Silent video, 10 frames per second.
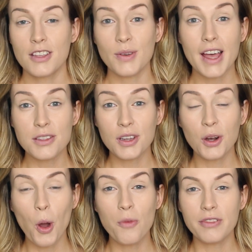So as you
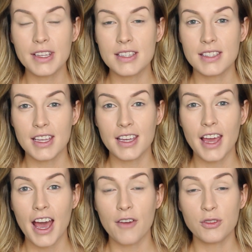can hopefully see,
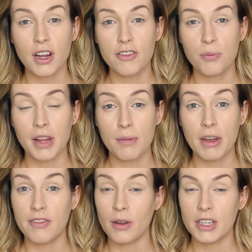after I've applied
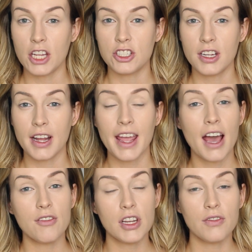my foundation, I
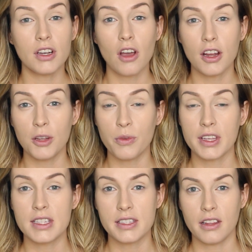haven't even gone in with
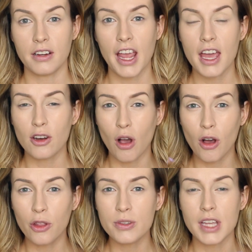concealer yet, and
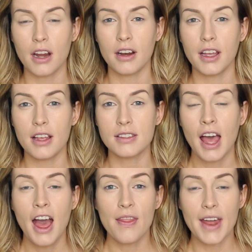all those areas
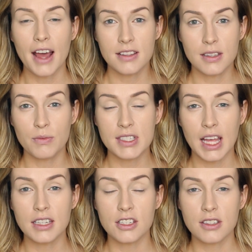that had some
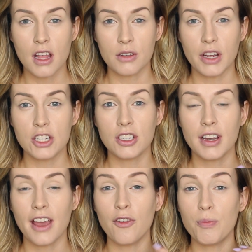slight discoloration
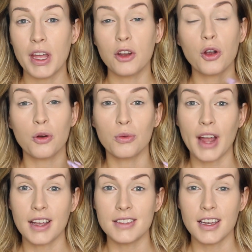have been
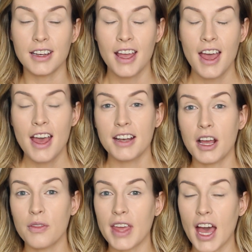corrected.
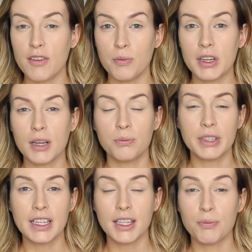Now, they haven't been
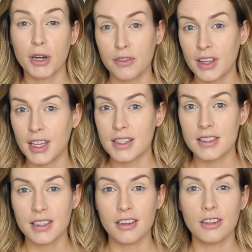completely perfectly
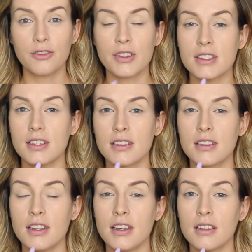concealed. For instance,
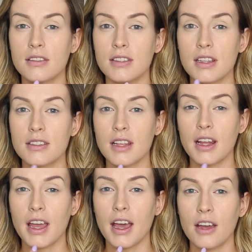the zits that
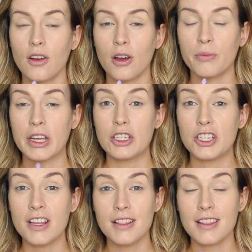I had on my
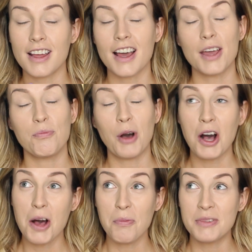chin that I
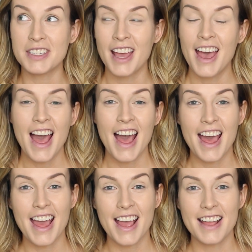popped,
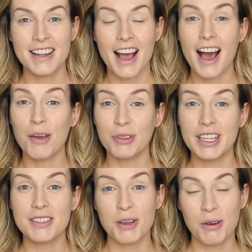and I will
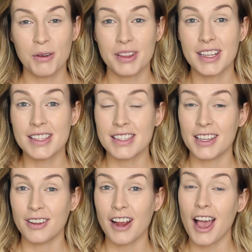need to go in with
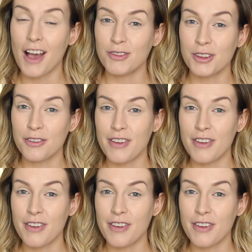concealer after the